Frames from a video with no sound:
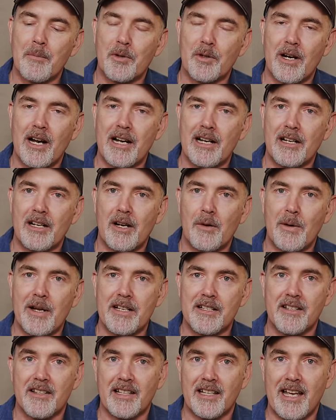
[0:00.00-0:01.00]
upgraded, I
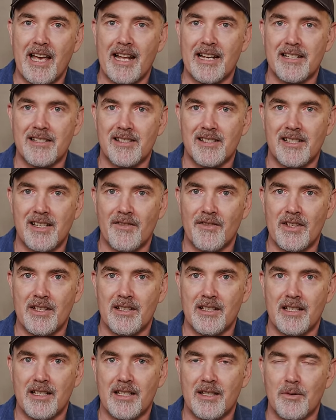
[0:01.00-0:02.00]
went to the Canon seven
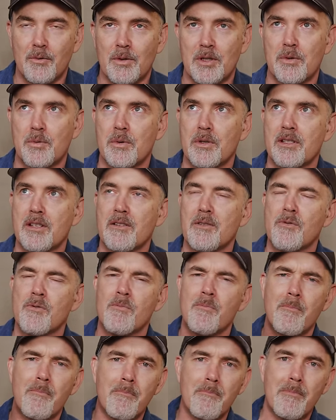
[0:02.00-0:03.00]
D, which was a
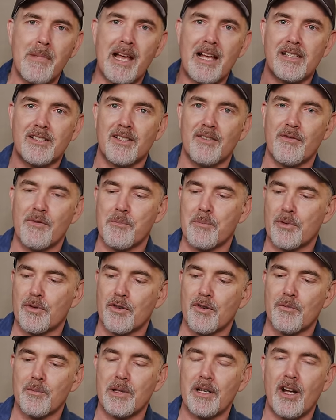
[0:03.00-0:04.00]
massive
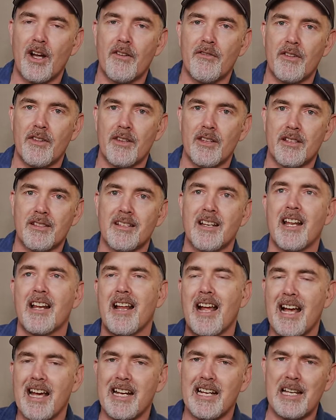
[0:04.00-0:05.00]
improvement over this. It
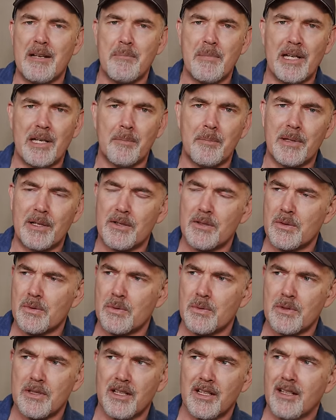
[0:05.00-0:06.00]
had eighteen
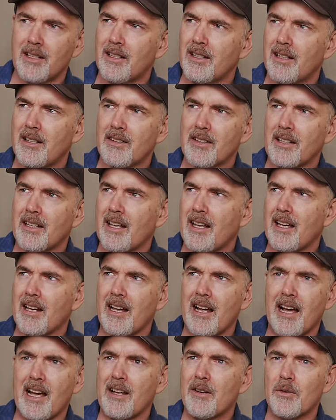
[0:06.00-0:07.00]
megapixels, I think it had
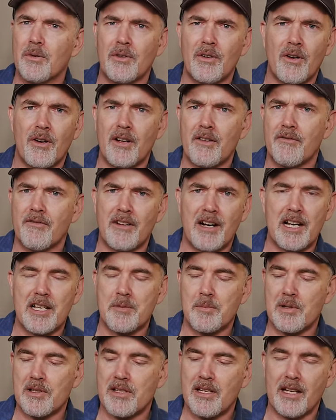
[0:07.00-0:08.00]
eight or nine frames
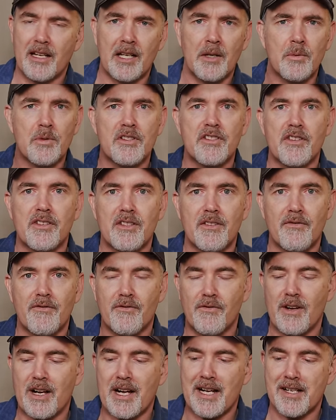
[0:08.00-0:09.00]
per second. It was just a
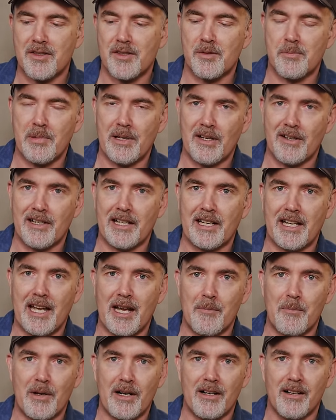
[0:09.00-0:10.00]
far superior
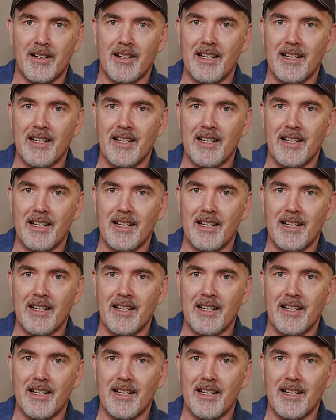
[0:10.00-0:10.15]
camera,